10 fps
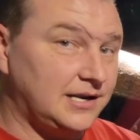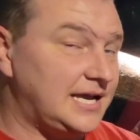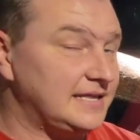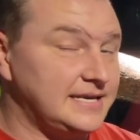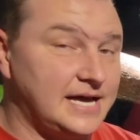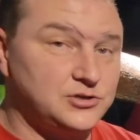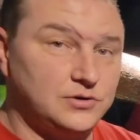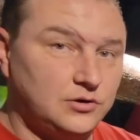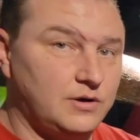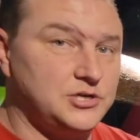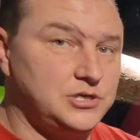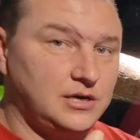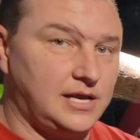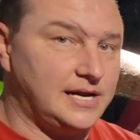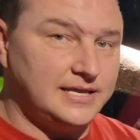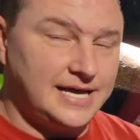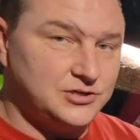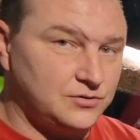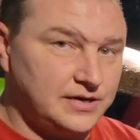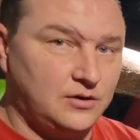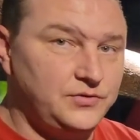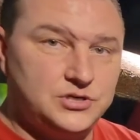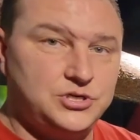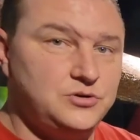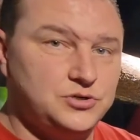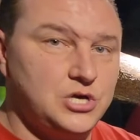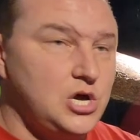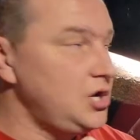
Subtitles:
a lot of the natural aggression, a lot of the natural health issues,